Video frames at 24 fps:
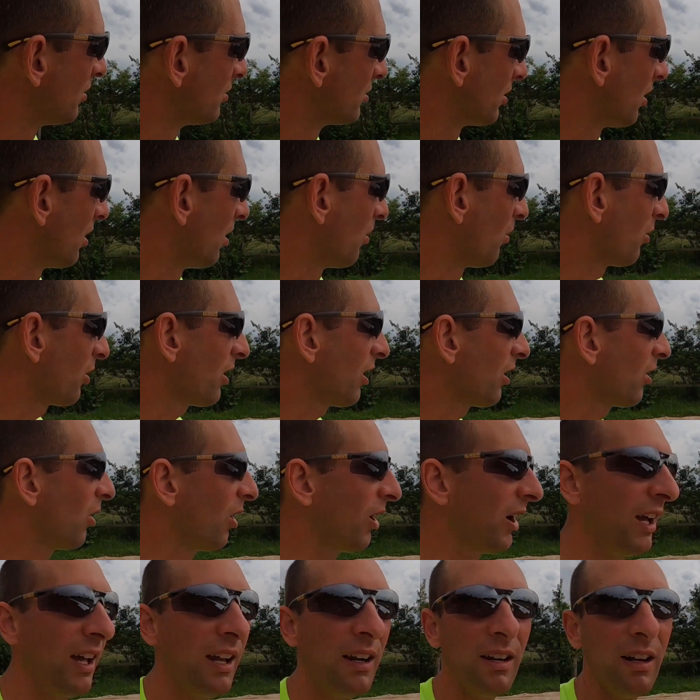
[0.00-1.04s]
So we're gonna
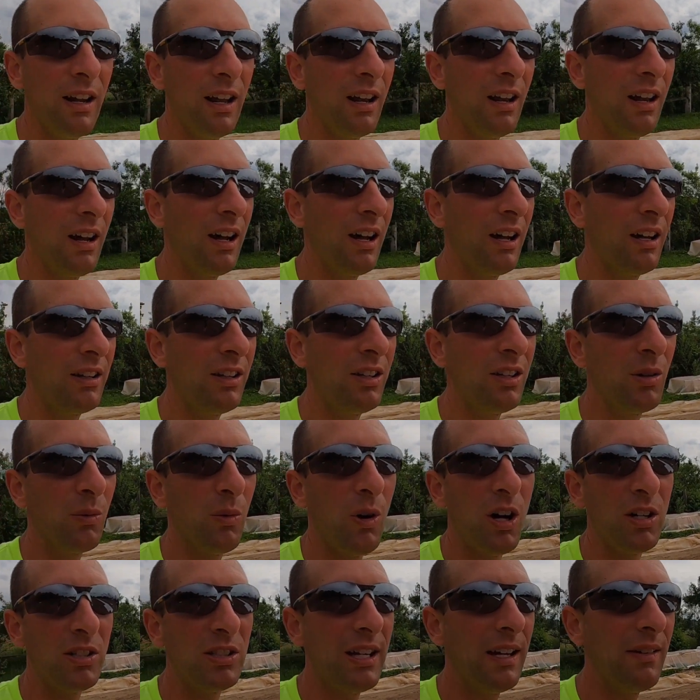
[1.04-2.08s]
go ahead and you
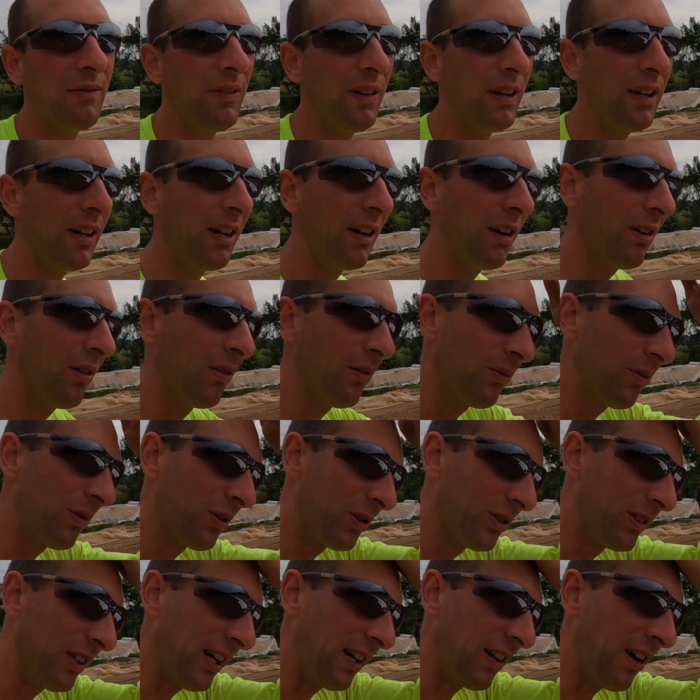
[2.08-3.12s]
can watch that video.
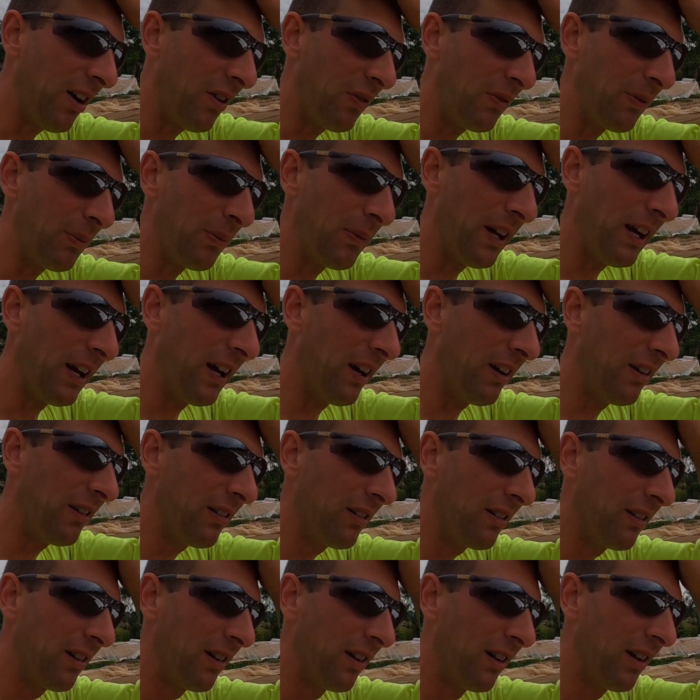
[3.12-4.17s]
We'll take off from
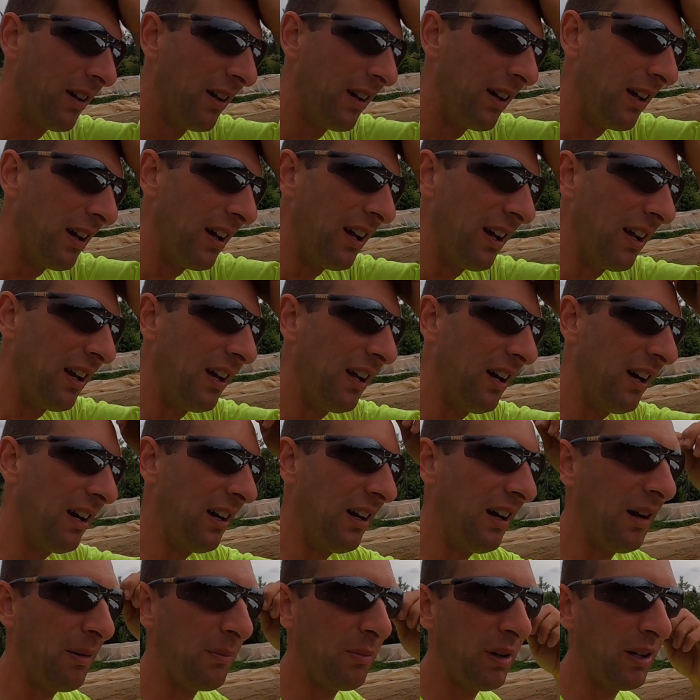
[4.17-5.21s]
there, and
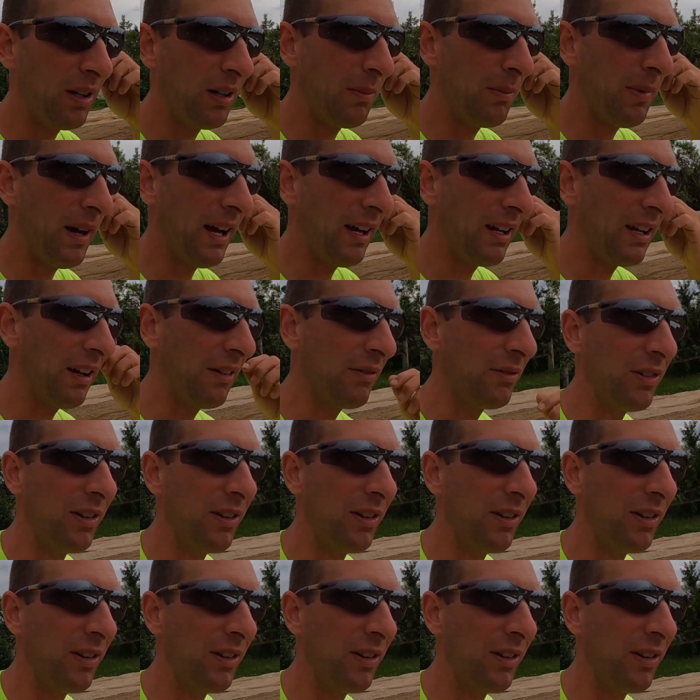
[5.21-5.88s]
I'll bring you back